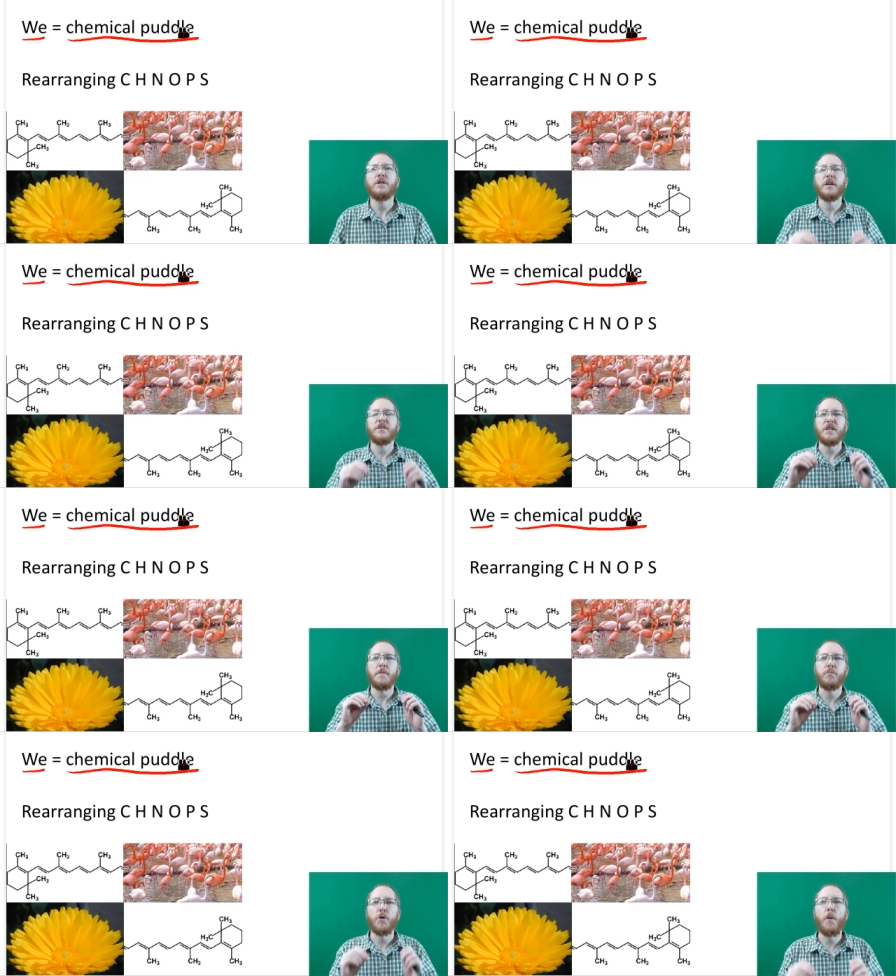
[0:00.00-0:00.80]
does the
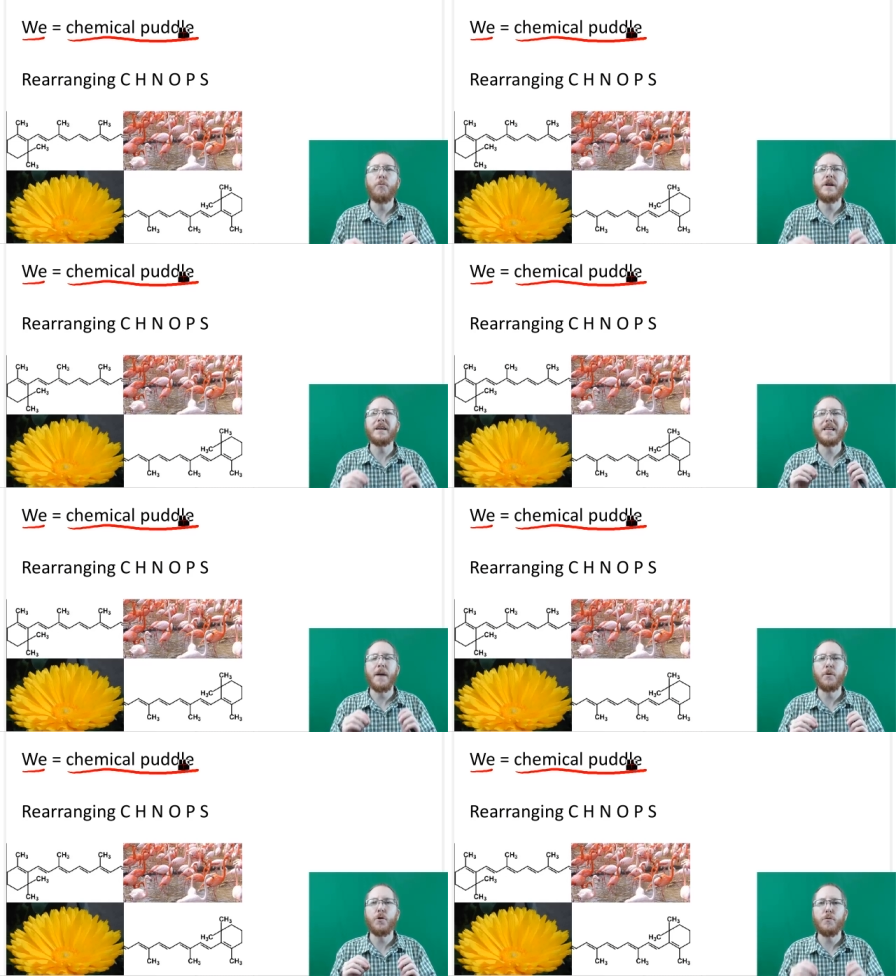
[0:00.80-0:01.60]
appropriate
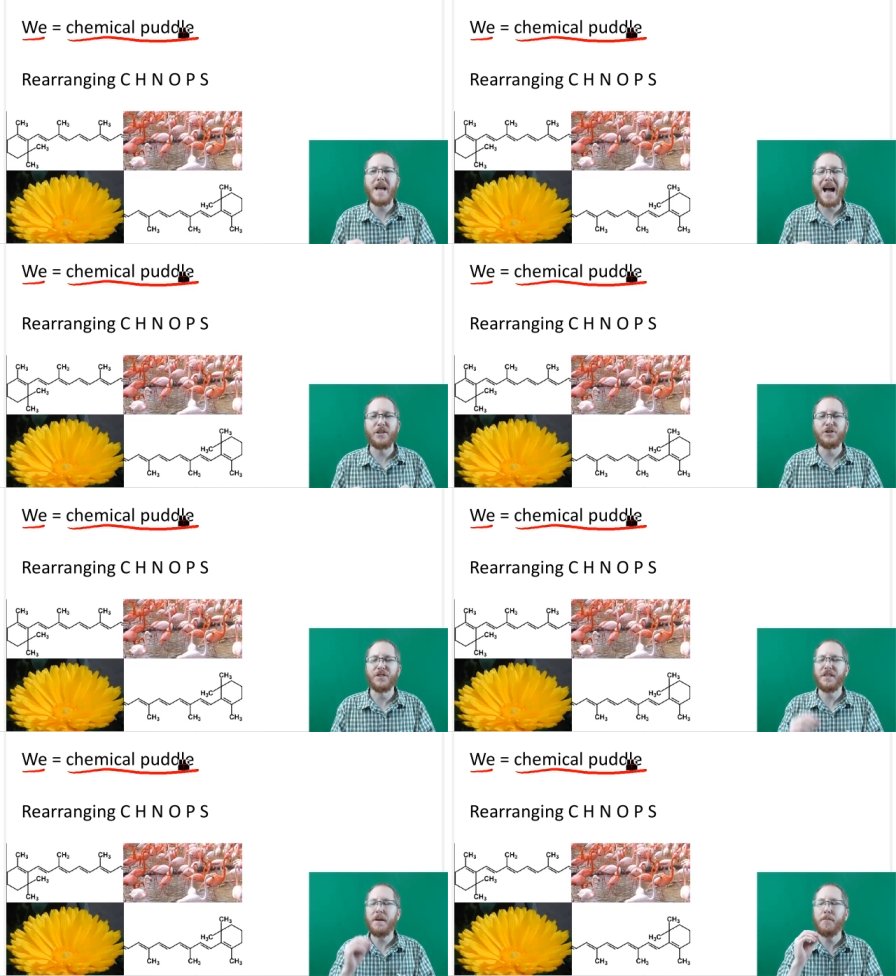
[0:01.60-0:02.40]
chemical
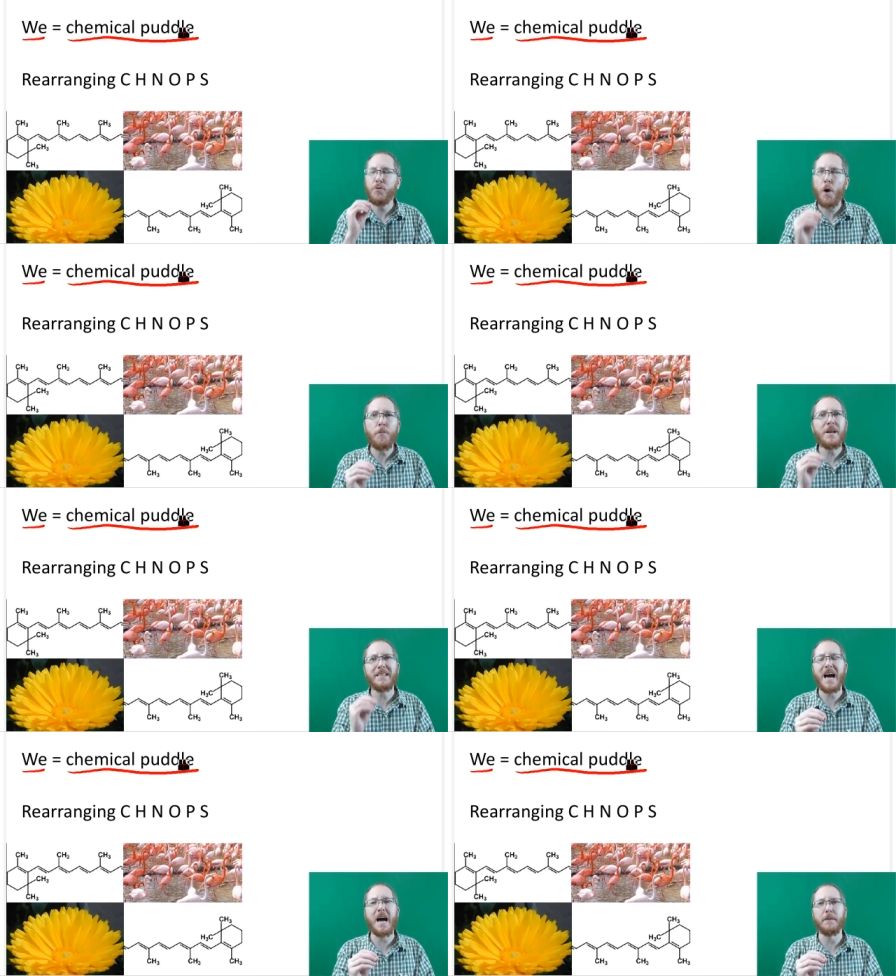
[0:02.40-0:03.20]
reactions at the
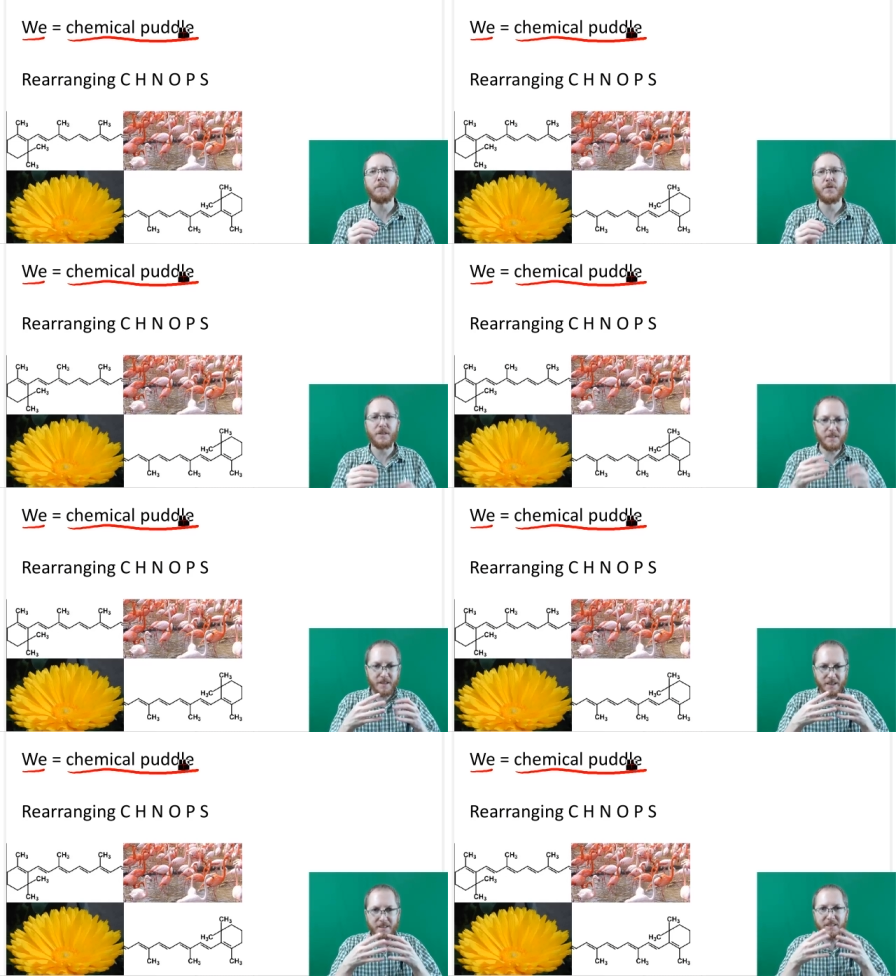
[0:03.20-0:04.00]
appropriate time. So, this
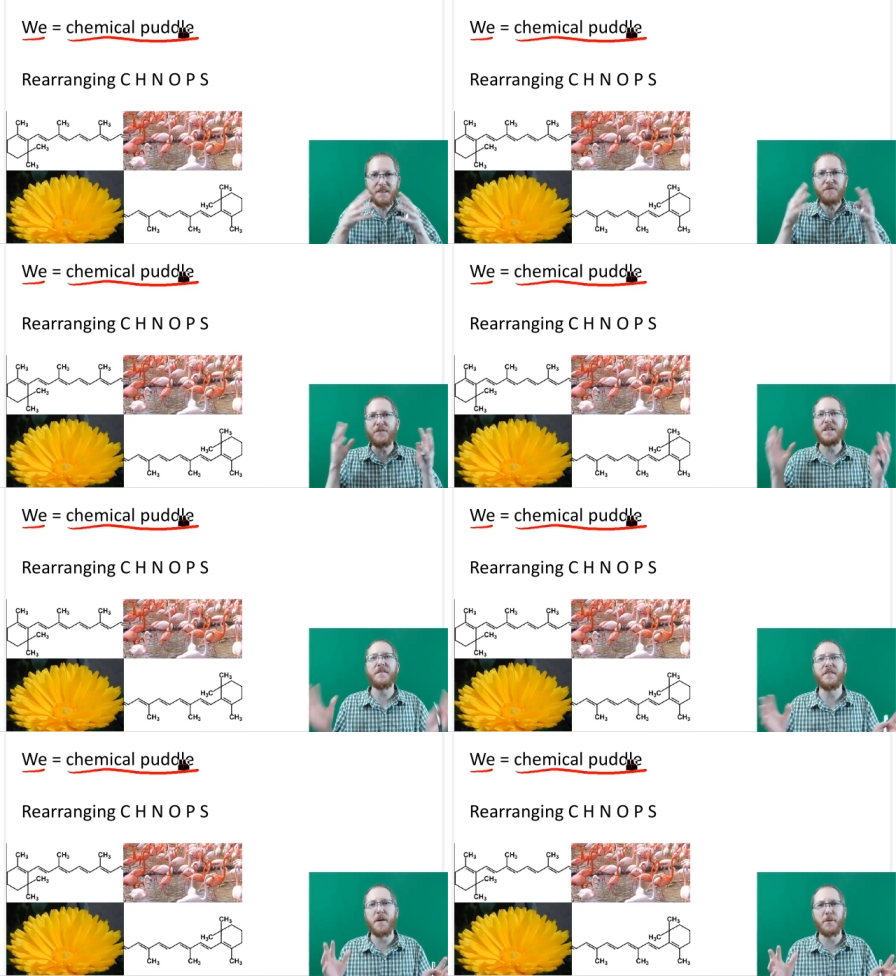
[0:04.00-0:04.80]
is like a symphony
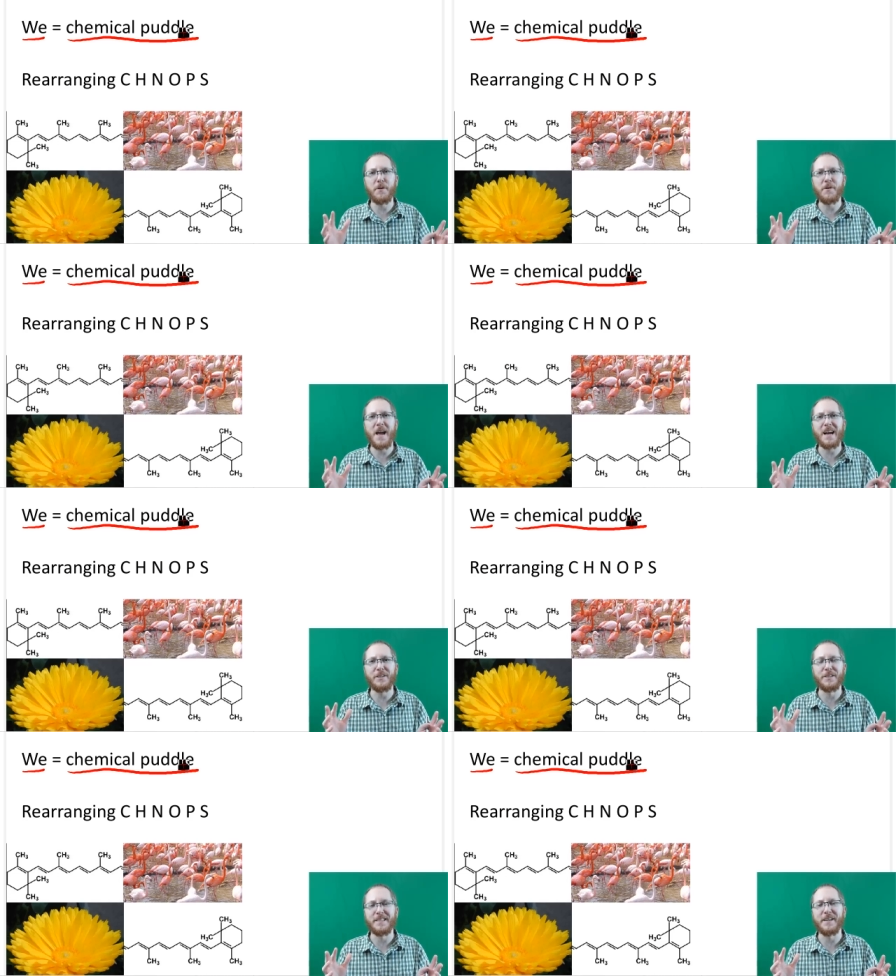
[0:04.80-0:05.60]
of chemical
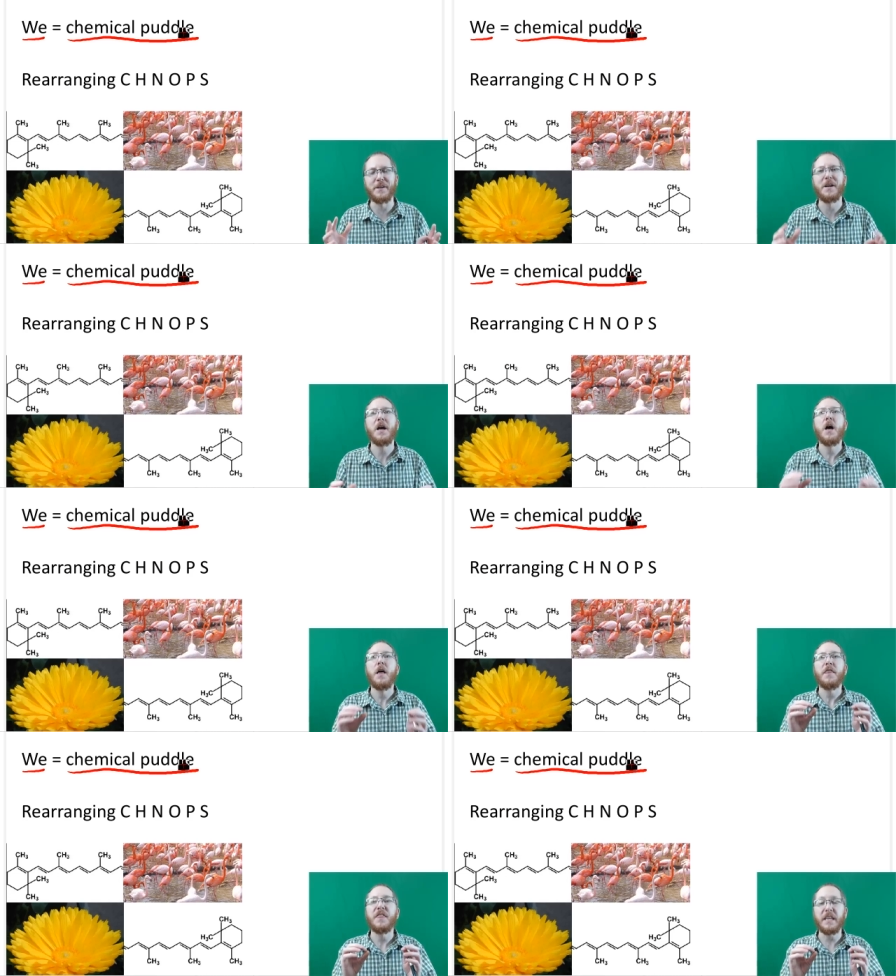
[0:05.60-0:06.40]
reactions here
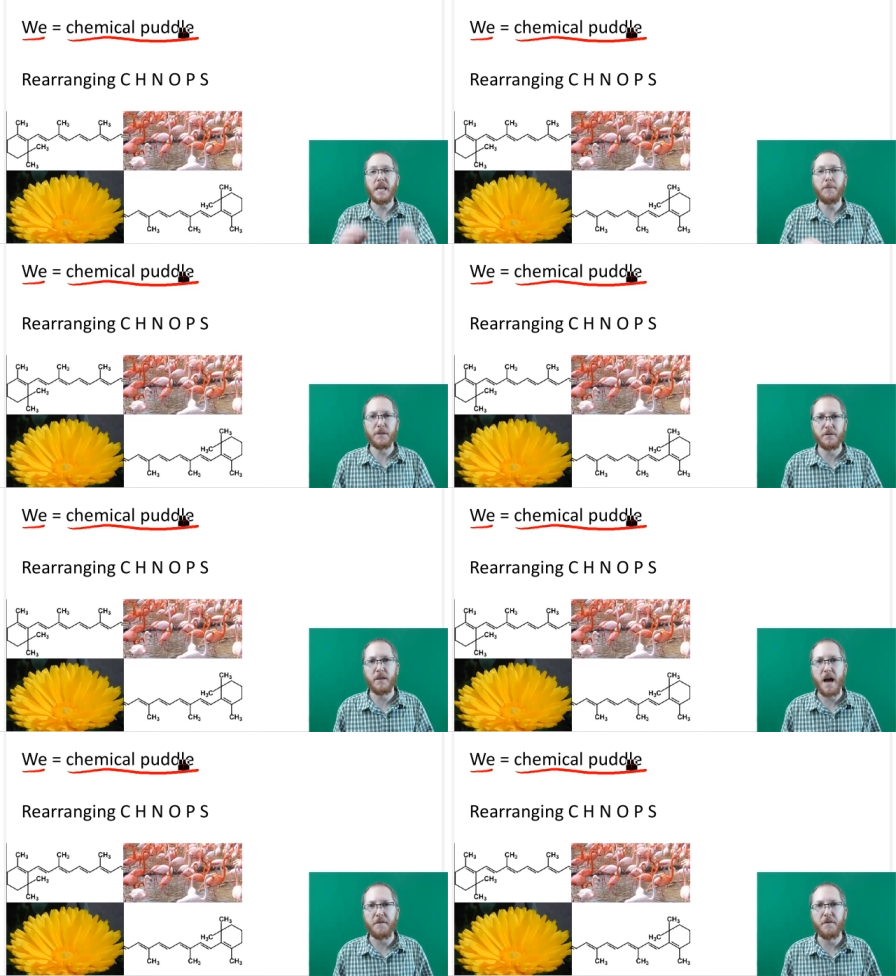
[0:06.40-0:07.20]
that keeps us
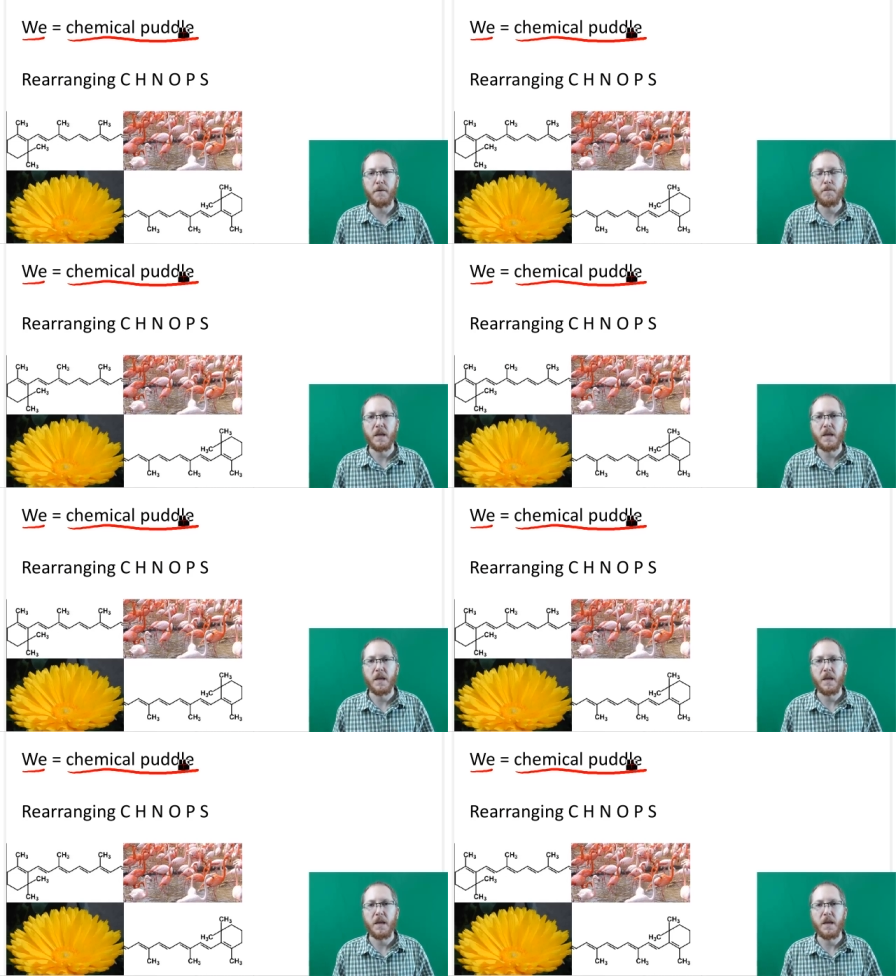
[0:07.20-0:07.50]
alive.